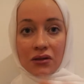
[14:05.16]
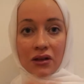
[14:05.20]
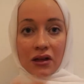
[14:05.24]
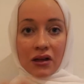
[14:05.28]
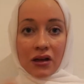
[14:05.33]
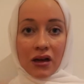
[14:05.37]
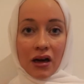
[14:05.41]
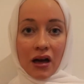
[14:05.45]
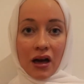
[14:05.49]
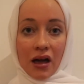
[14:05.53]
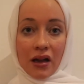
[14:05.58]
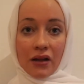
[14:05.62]
There
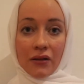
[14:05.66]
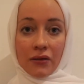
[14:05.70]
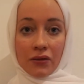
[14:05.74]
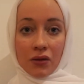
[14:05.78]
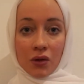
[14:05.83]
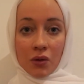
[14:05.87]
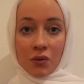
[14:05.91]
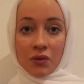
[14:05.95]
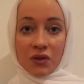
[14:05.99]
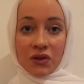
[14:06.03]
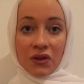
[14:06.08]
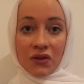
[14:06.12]
are other
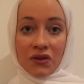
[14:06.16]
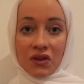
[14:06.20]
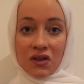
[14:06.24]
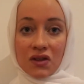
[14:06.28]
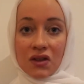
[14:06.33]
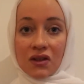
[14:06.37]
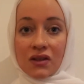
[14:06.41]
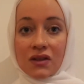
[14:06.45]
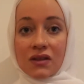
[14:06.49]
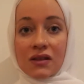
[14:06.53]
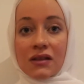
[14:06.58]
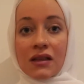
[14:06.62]
forms of
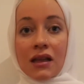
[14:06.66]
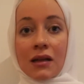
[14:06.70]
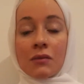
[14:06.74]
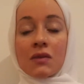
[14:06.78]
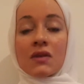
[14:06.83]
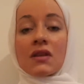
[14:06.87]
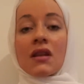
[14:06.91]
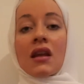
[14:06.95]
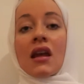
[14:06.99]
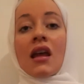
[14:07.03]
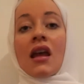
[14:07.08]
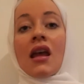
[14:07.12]
systems.
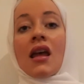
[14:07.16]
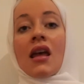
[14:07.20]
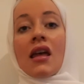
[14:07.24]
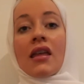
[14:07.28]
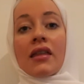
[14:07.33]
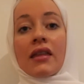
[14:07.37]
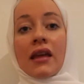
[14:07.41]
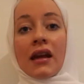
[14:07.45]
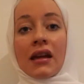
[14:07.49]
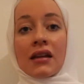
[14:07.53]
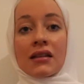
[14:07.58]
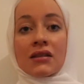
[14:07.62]

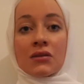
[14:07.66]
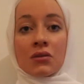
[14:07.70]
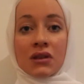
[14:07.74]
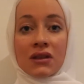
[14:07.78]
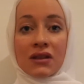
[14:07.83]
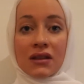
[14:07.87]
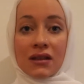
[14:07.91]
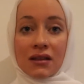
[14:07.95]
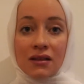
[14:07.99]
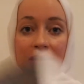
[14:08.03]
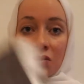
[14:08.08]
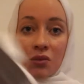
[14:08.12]
That is what
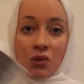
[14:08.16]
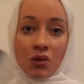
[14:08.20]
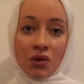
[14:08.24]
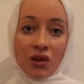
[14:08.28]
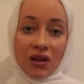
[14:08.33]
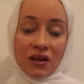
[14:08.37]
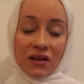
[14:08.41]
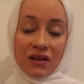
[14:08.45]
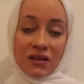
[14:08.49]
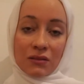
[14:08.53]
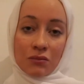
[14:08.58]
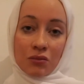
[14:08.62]
this book
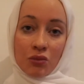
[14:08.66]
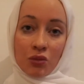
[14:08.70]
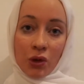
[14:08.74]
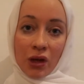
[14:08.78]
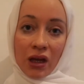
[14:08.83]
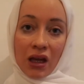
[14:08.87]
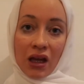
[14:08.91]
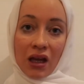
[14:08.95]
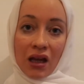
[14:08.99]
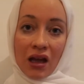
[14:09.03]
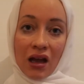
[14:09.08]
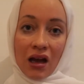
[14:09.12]
is
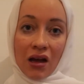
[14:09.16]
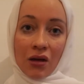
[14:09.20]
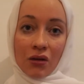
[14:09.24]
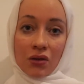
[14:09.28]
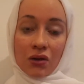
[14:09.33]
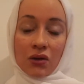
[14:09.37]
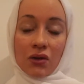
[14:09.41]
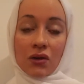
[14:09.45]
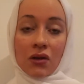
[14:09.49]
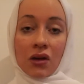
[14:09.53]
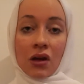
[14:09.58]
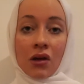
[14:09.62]
bringing out,
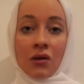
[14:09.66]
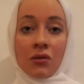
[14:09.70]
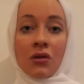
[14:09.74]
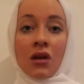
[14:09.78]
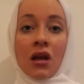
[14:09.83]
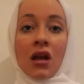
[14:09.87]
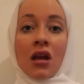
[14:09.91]
you know.